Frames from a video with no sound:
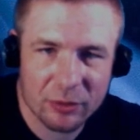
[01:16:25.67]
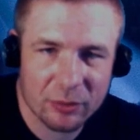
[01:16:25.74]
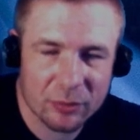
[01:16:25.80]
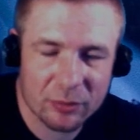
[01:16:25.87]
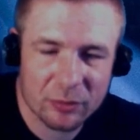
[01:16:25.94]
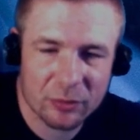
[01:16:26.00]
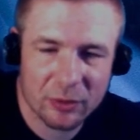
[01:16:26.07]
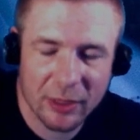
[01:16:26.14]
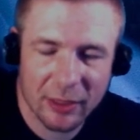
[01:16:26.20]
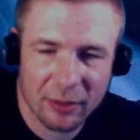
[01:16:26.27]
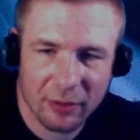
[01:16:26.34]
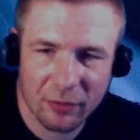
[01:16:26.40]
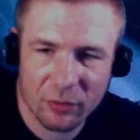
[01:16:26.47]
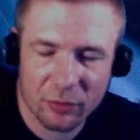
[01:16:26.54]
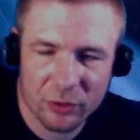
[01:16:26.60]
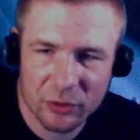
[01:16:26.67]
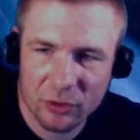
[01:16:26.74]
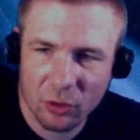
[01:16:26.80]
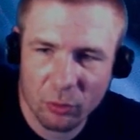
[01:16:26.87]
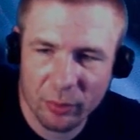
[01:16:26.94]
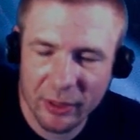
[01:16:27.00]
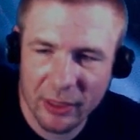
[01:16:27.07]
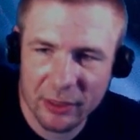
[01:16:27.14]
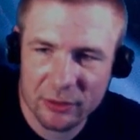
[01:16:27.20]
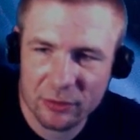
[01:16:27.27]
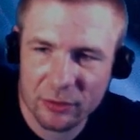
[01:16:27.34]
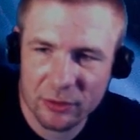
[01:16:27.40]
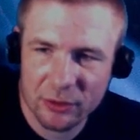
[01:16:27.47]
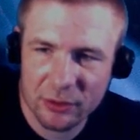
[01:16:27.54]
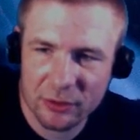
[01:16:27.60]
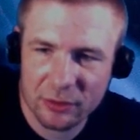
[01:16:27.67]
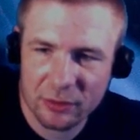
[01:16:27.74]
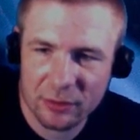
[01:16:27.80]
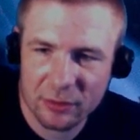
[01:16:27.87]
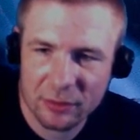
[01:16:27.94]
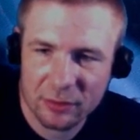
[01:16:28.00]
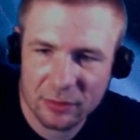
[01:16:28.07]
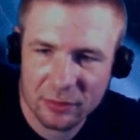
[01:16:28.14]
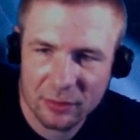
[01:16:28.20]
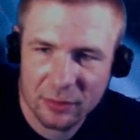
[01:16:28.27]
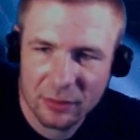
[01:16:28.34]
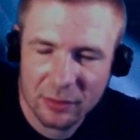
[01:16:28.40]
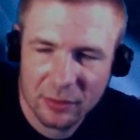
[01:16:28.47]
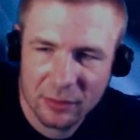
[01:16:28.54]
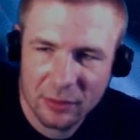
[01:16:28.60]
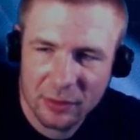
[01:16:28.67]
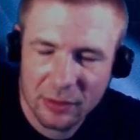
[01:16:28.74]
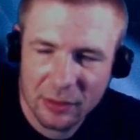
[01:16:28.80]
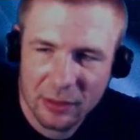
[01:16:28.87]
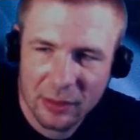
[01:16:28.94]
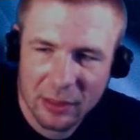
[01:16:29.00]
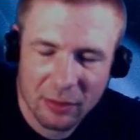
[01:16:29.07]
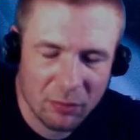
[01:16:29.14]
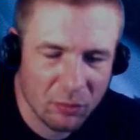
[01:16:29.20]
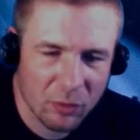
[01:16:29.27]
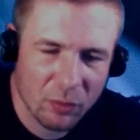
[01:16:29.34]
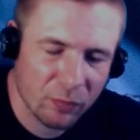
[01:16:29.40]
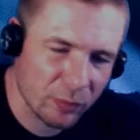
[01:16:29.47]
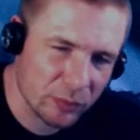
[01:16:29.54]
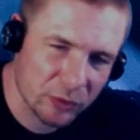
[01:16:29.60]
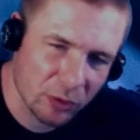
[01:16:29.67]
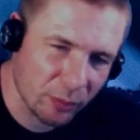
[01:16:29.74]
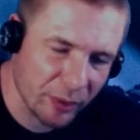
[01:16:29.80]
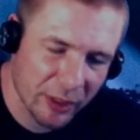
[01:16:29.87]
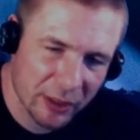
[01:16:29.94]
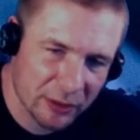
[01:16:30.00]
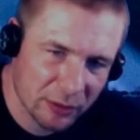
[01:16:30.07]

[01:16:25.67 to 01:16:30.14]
It was like either just OBS or just, I don't know if it was OBS.